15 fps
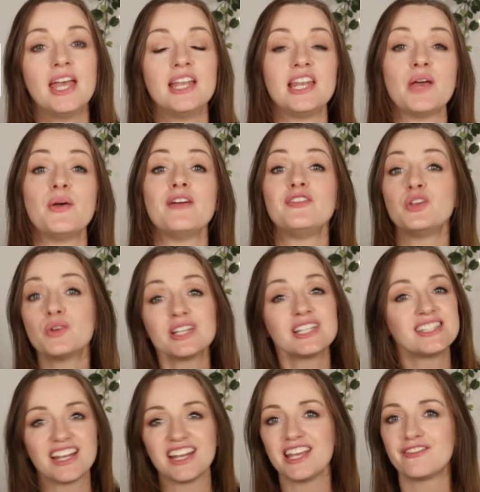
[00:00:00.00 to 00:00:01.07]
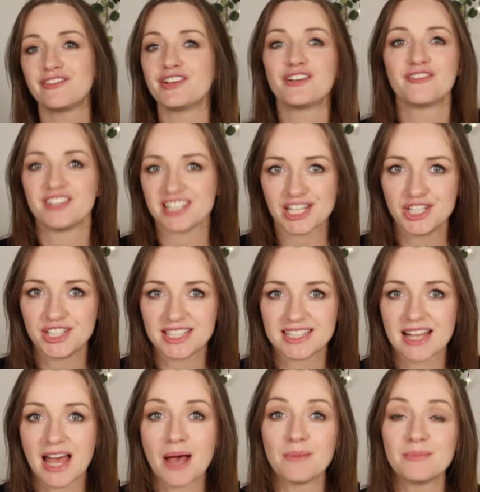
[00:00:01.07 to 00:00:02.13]
Now, if you're studying for your physician's
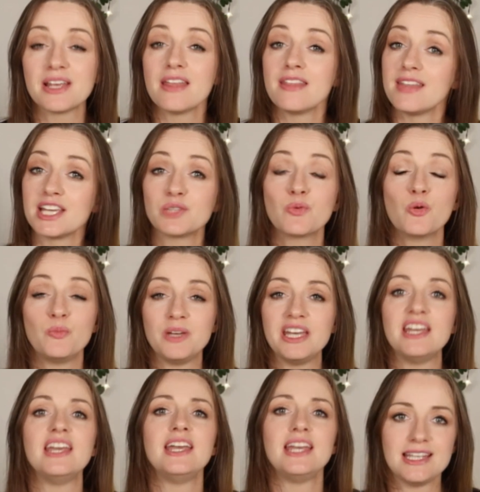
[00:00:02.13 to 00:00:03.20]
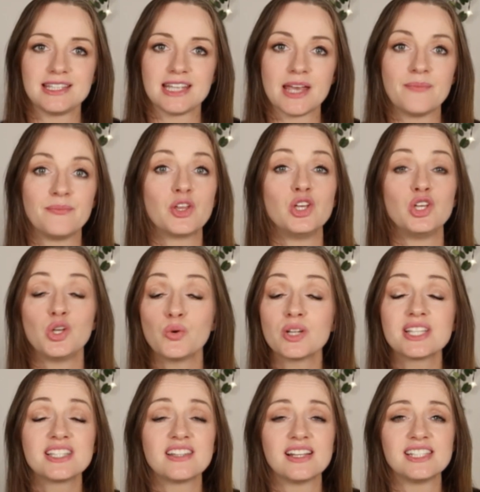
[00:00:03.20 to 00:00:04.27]
exams, this will be easy. You're
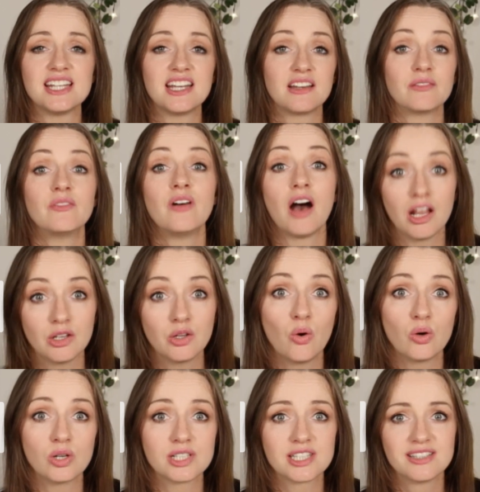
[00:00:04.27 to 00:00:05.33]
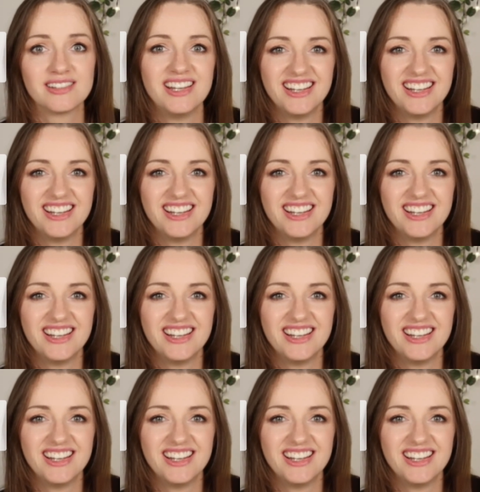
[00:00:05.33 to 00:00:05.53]
studying a lot.